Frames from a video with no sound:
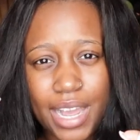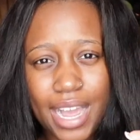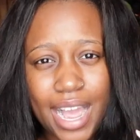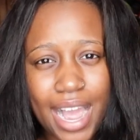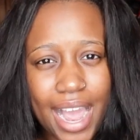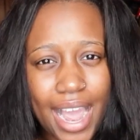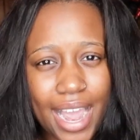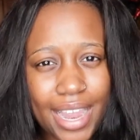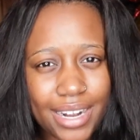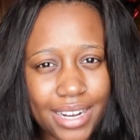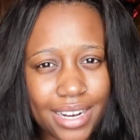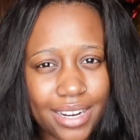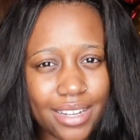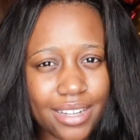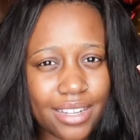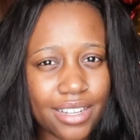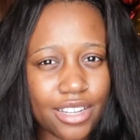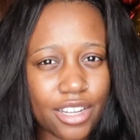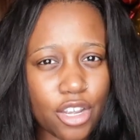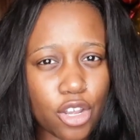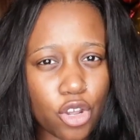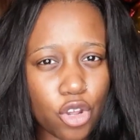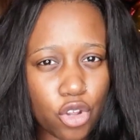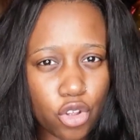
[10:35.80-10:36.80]
kind
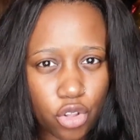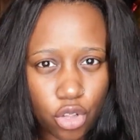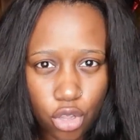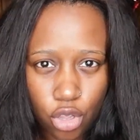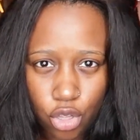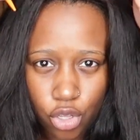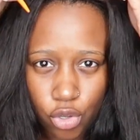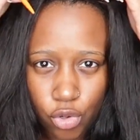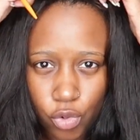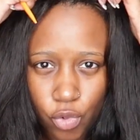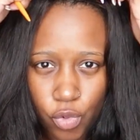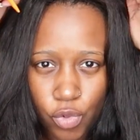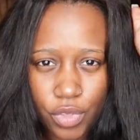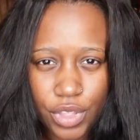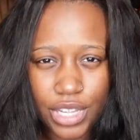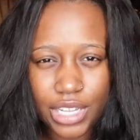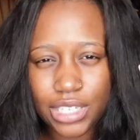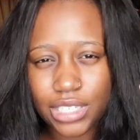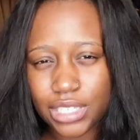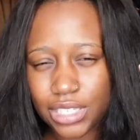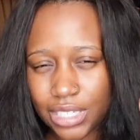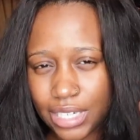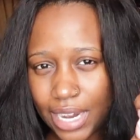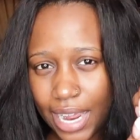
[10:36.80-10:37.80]
of glue
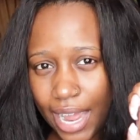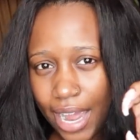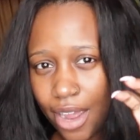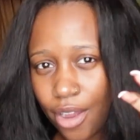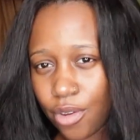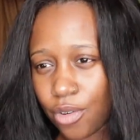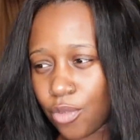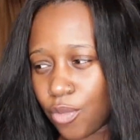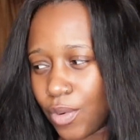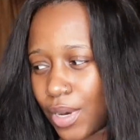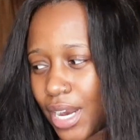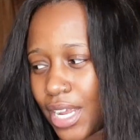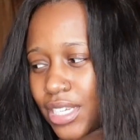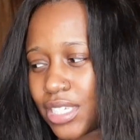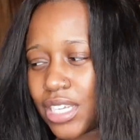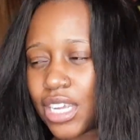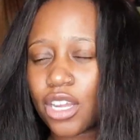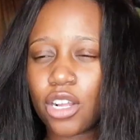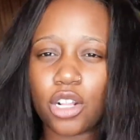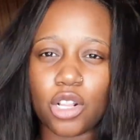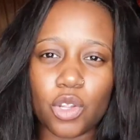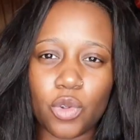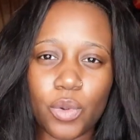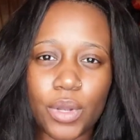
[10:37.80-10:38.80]
this down. When I
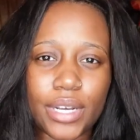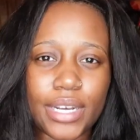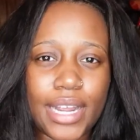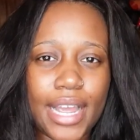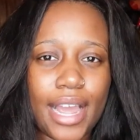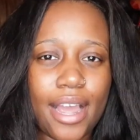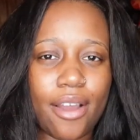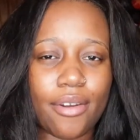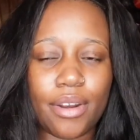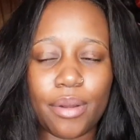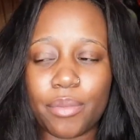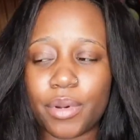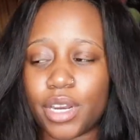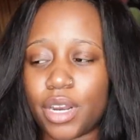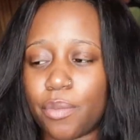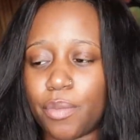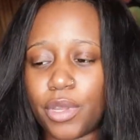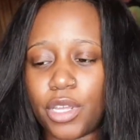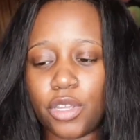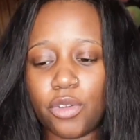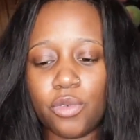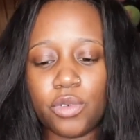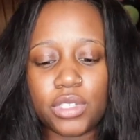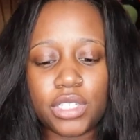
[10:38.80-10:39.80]
say glue it down, I'm going
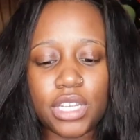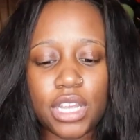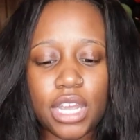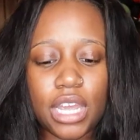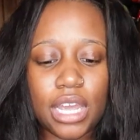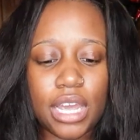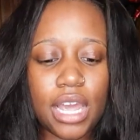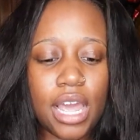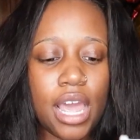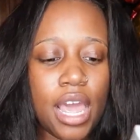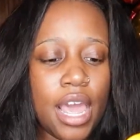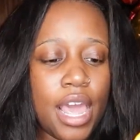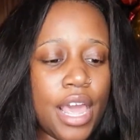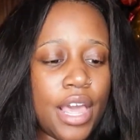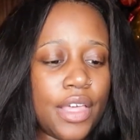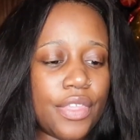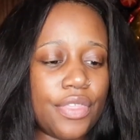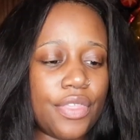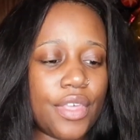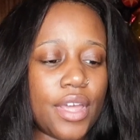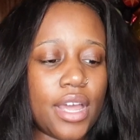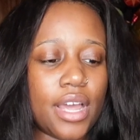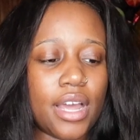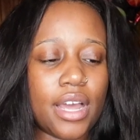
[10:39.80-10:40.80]
to be using
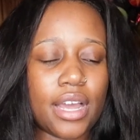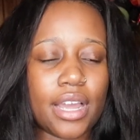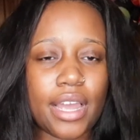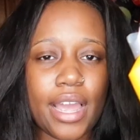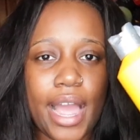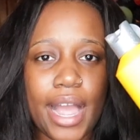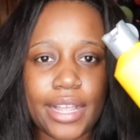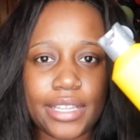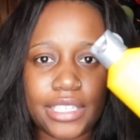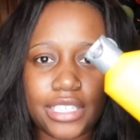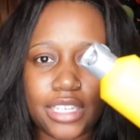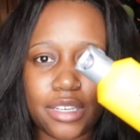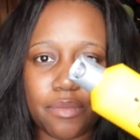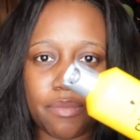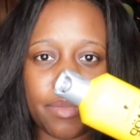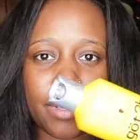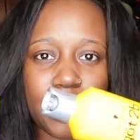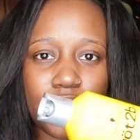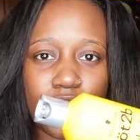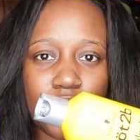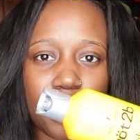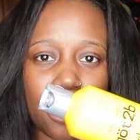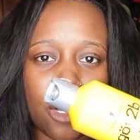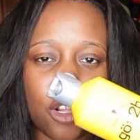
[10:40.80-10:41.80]
the Got To
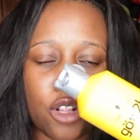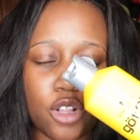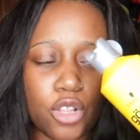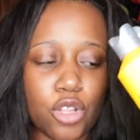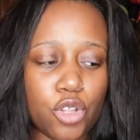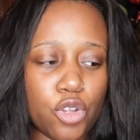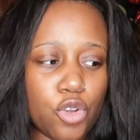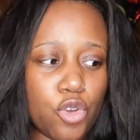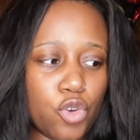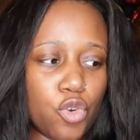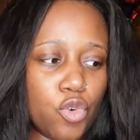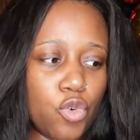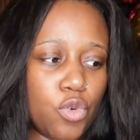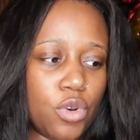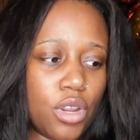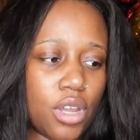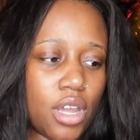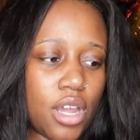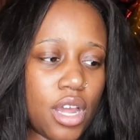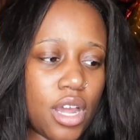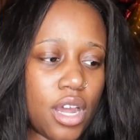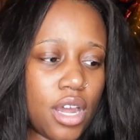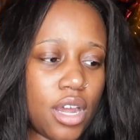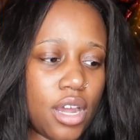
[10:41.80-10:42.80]
Be
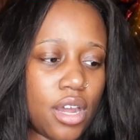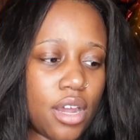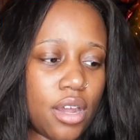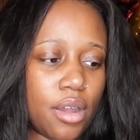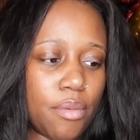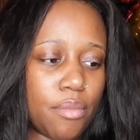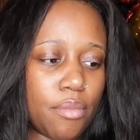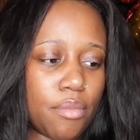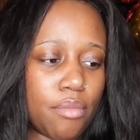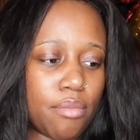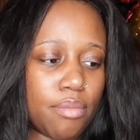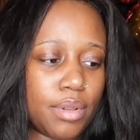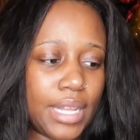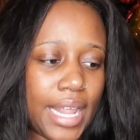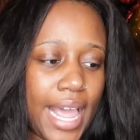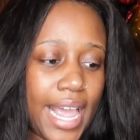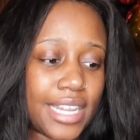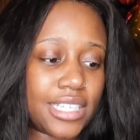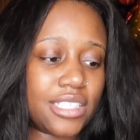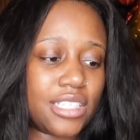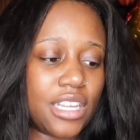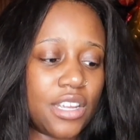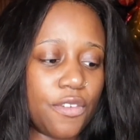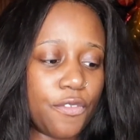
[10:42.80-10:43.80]
Glued
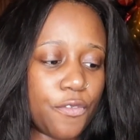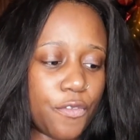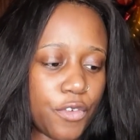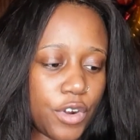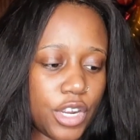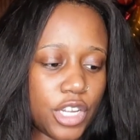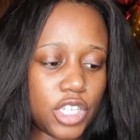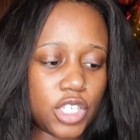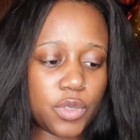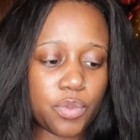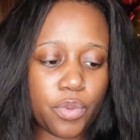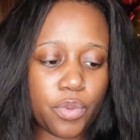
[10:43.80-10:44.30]
blasting freeze